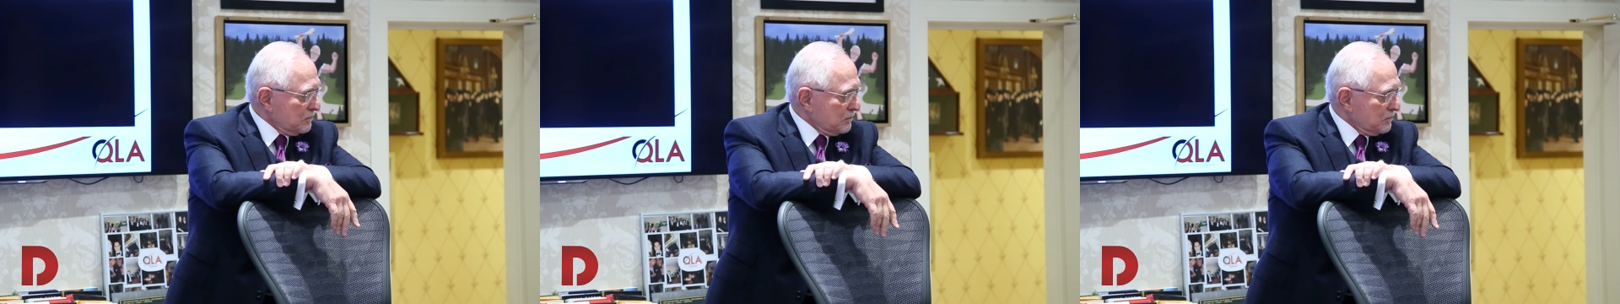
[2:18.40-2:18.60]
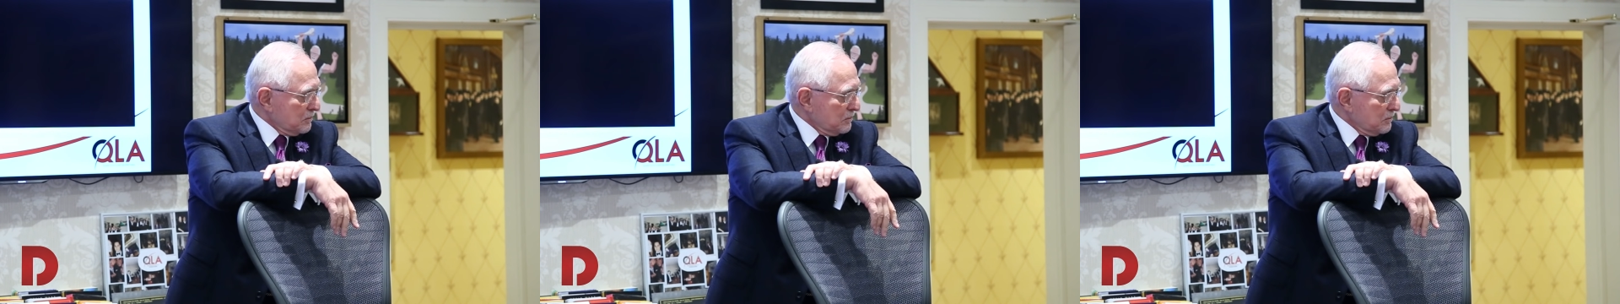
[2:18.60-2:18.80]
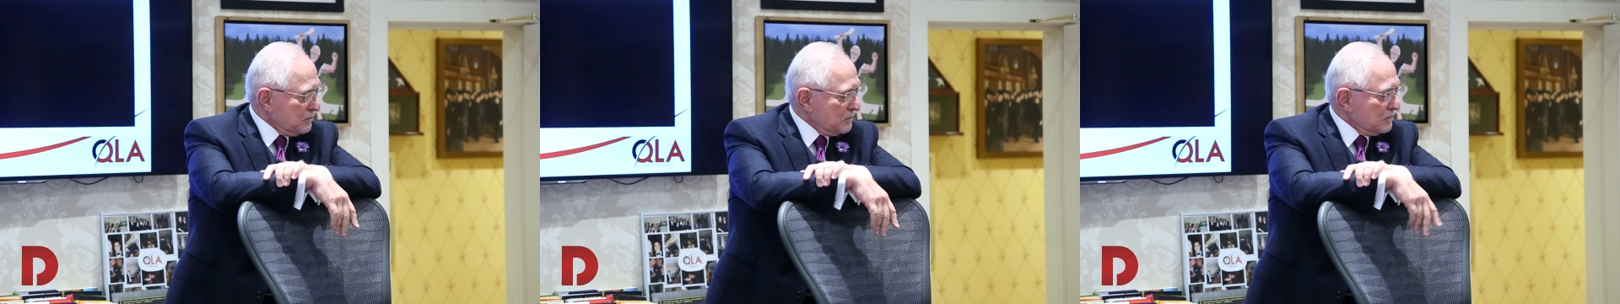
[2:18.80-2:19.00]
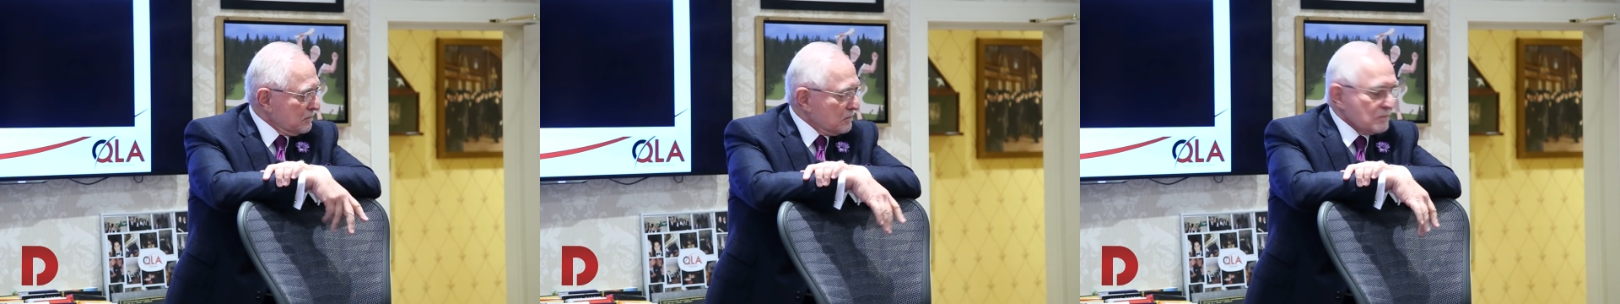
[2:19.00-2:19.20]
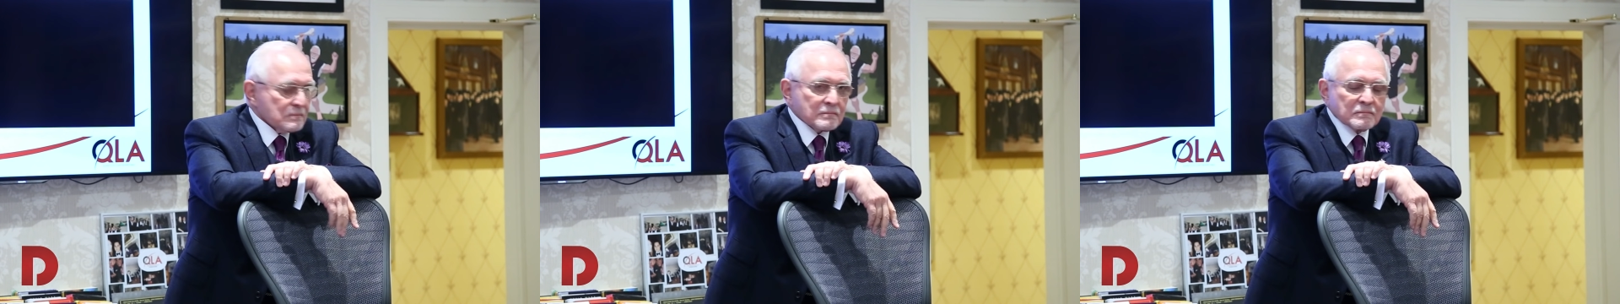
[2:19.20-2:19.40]

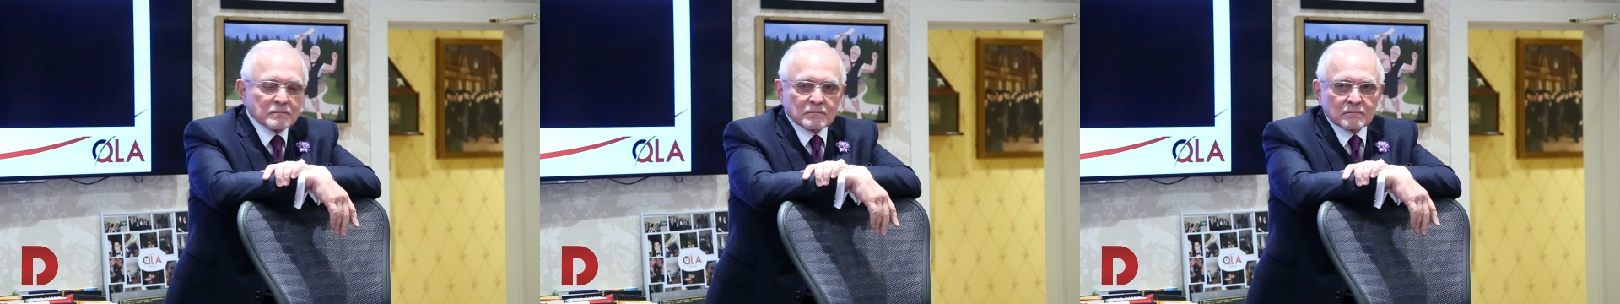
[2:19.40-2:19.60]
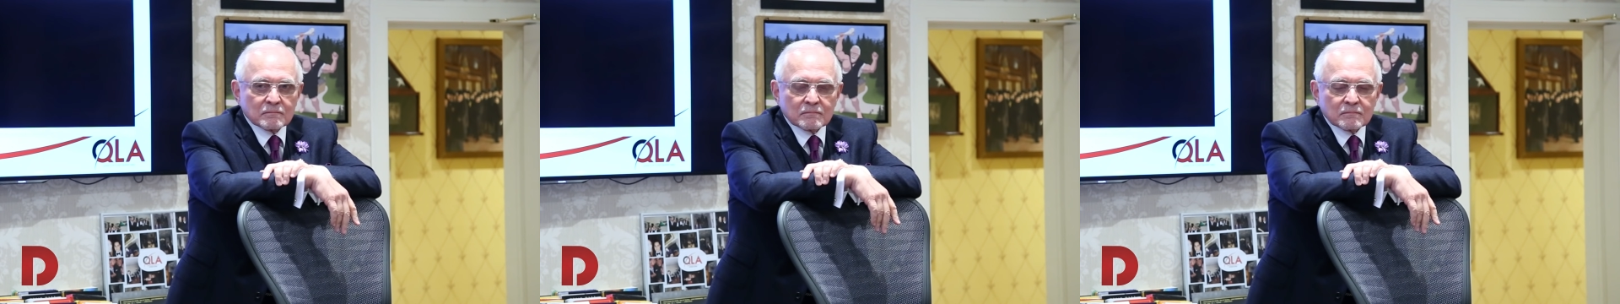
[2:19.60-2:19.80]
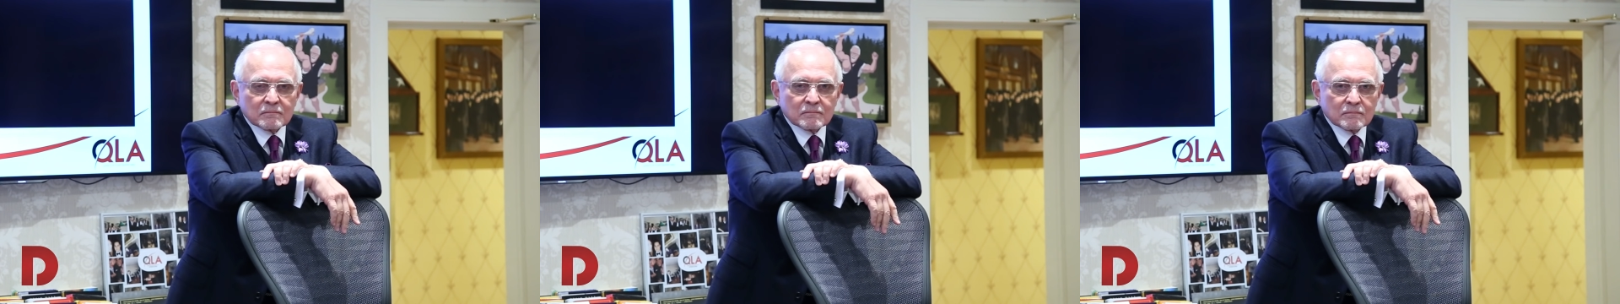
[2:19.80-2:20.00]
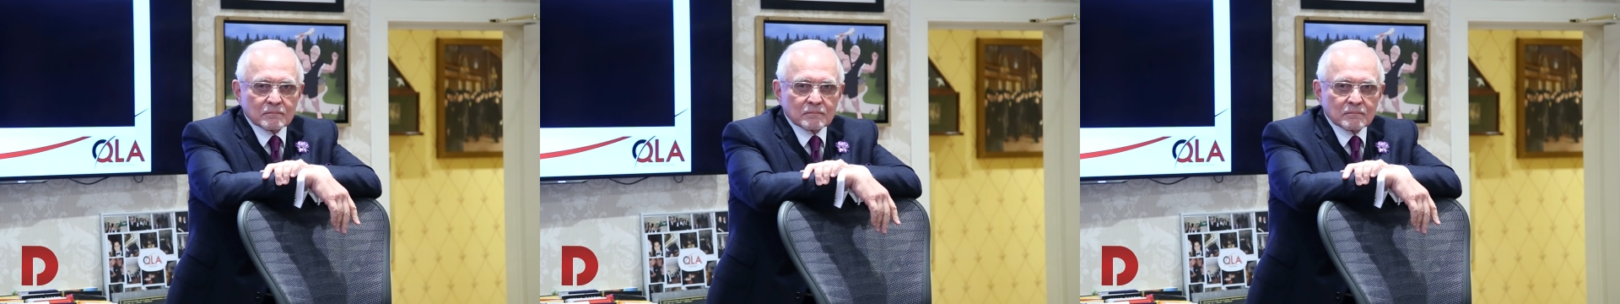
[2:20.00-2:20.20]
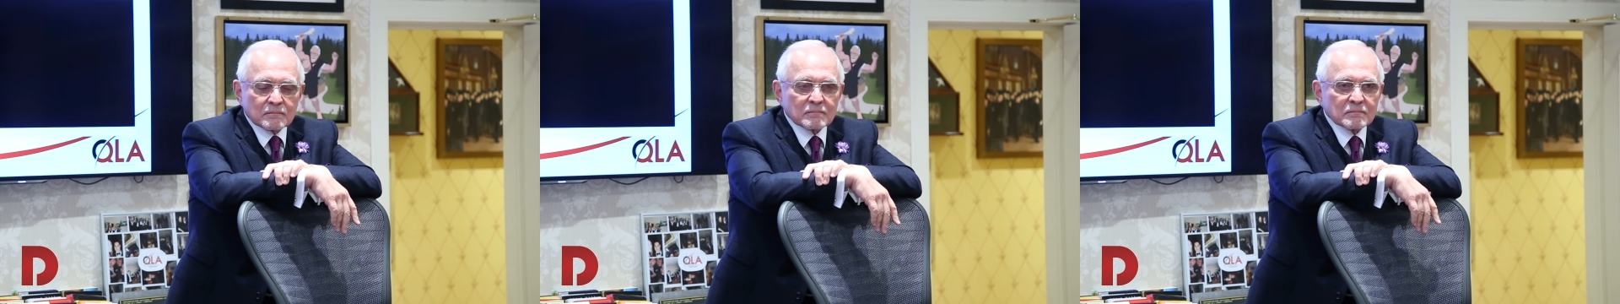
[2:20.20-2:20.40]

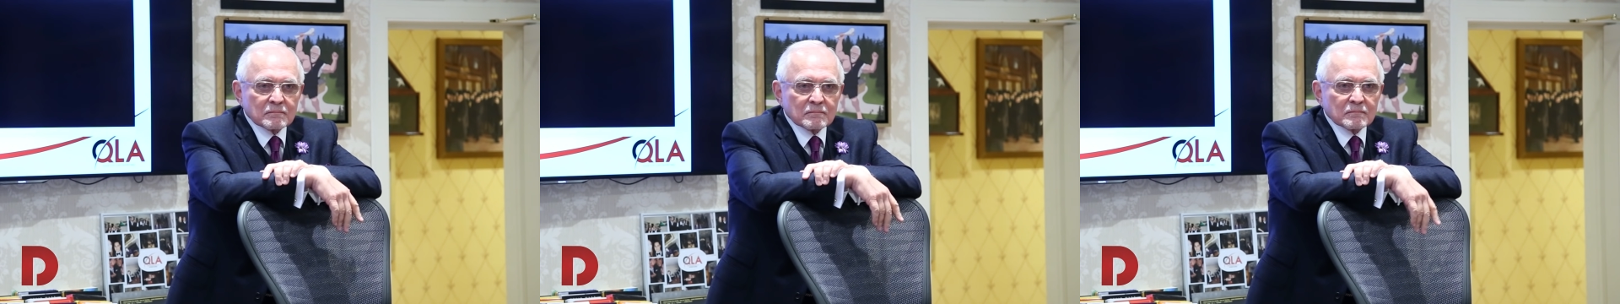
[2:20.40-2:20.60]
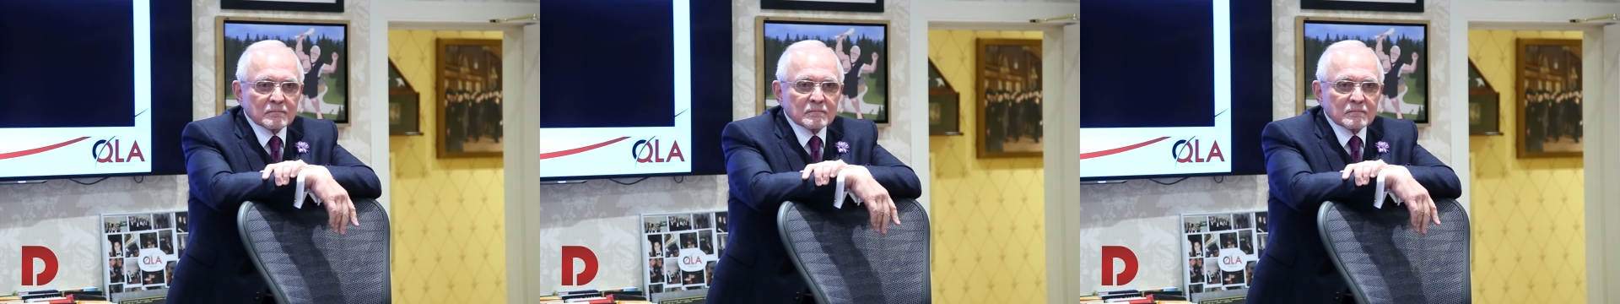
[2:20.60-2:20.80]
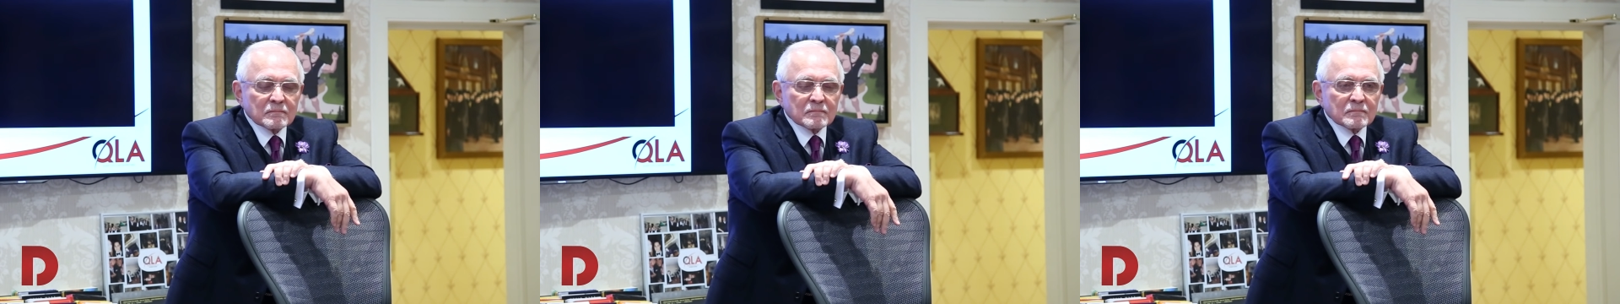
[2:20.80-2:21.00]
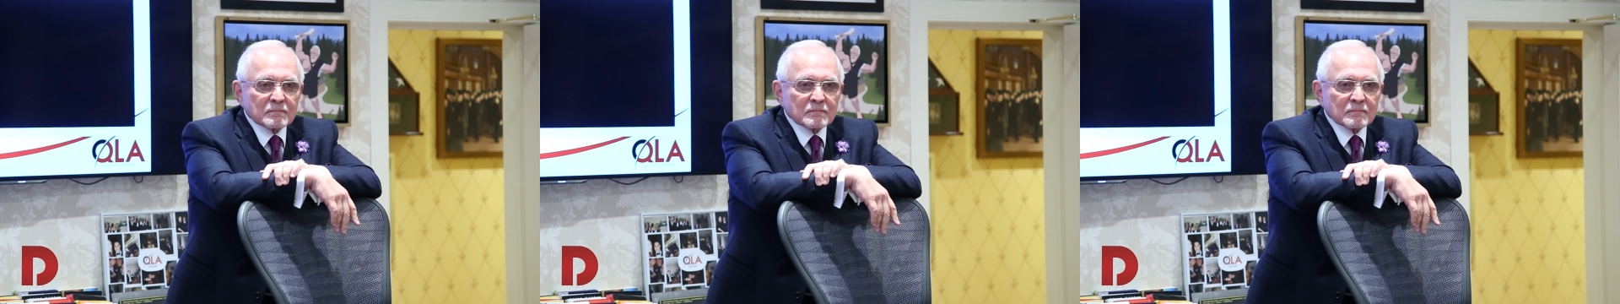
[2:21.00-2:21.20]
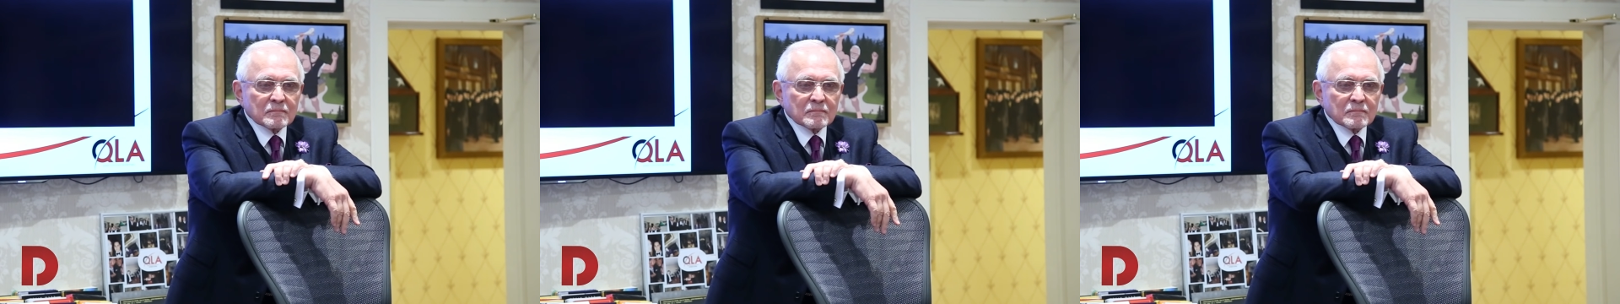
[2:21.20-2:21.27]
No one is speaking in this clip.